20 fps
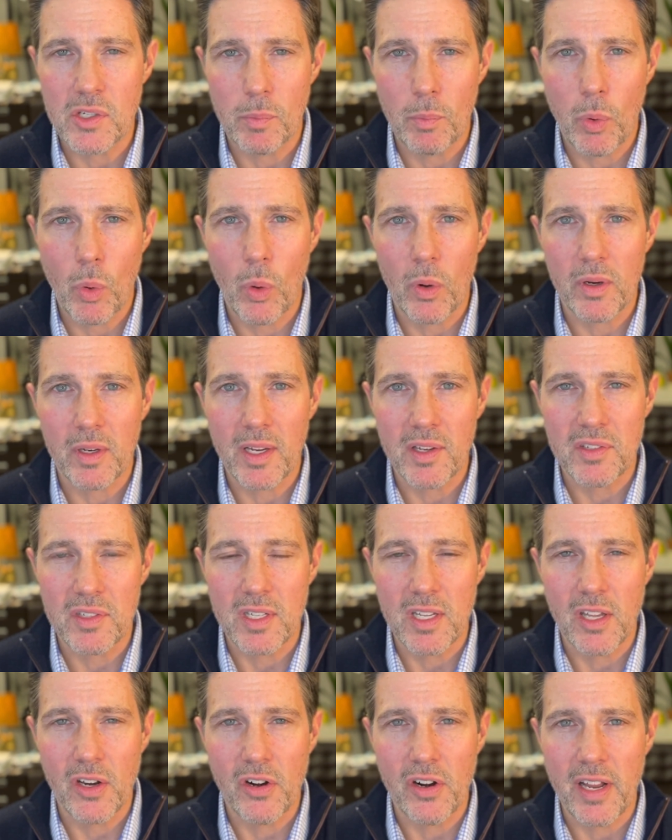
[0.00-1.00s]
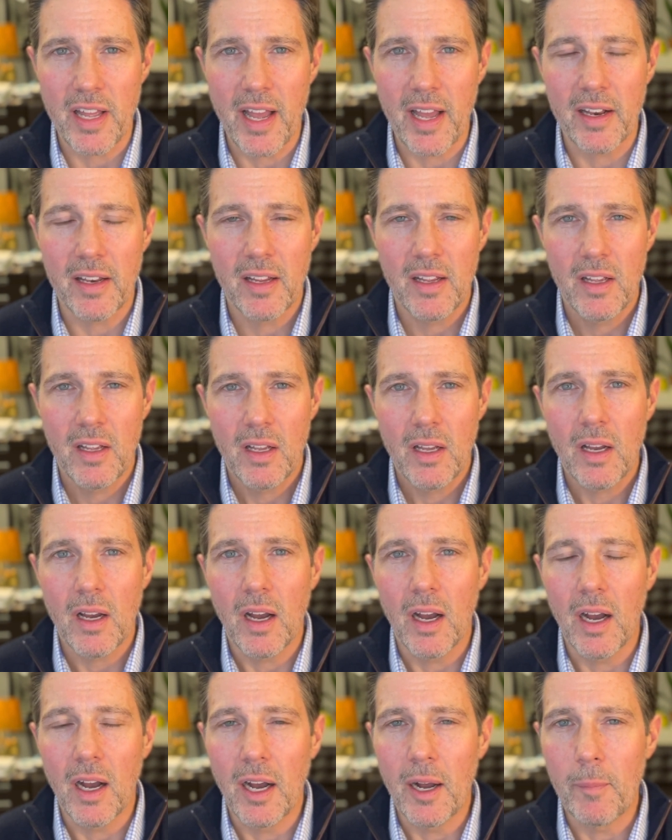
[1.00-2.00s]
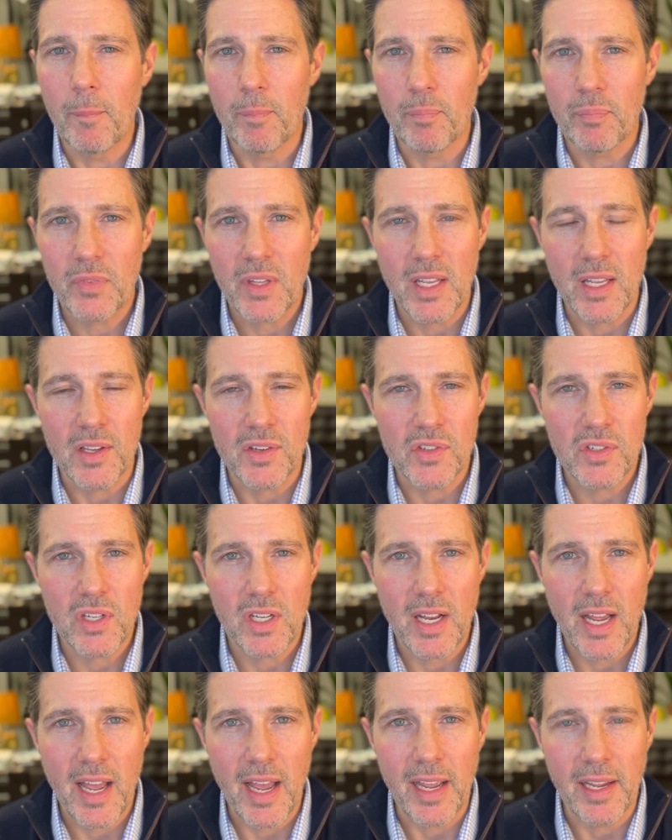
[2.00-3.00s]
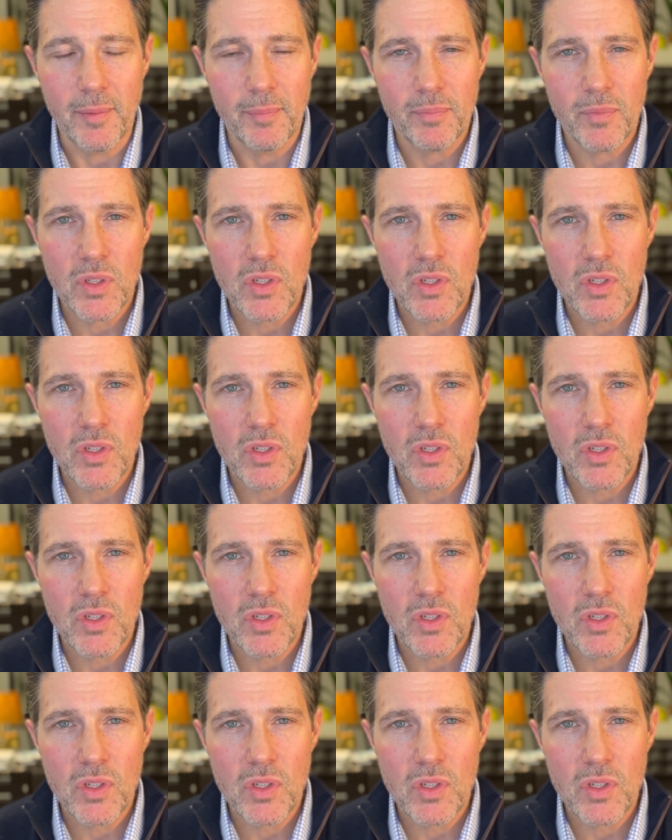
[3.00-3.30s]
important as the internet is today.